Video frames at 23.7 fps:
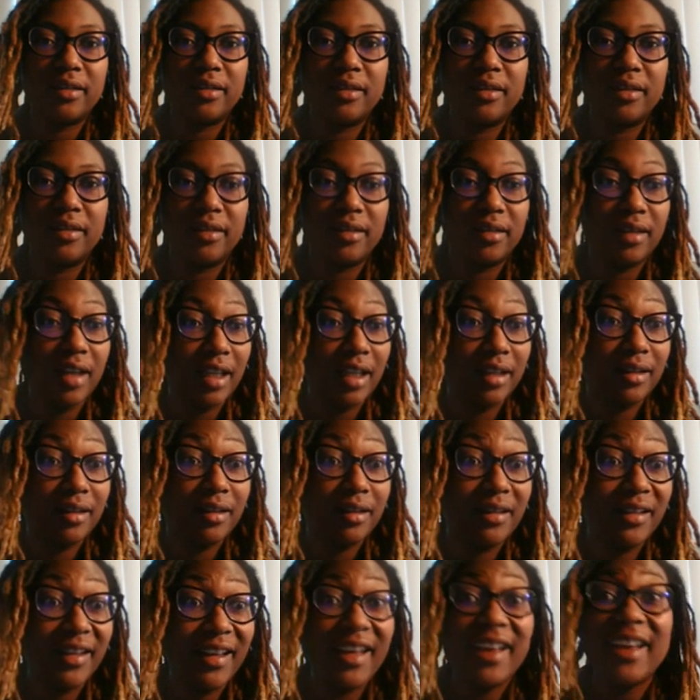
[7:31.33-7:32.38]
This is not
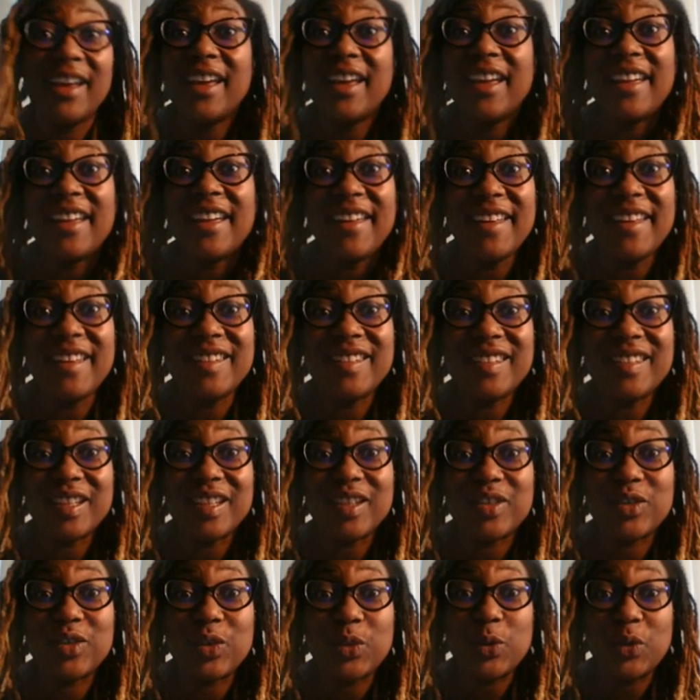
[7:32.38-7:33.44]
the easiest
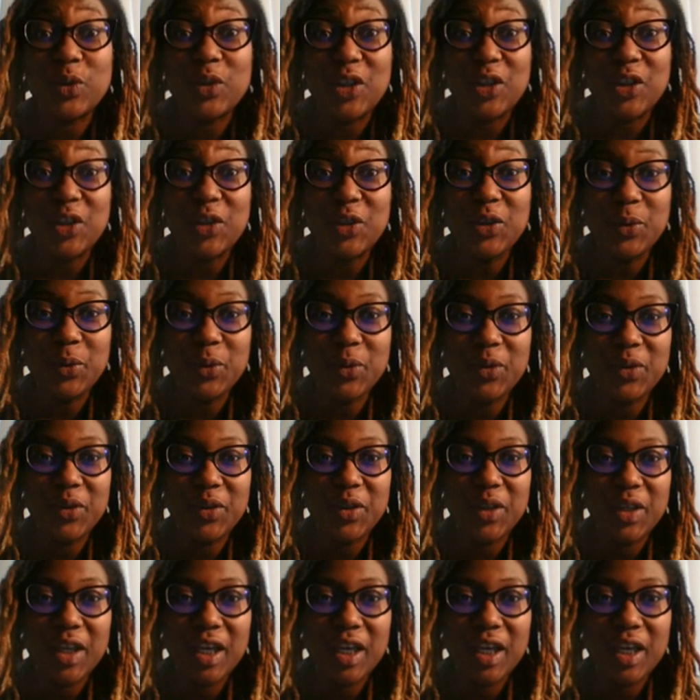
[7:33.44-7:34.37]
tool to use,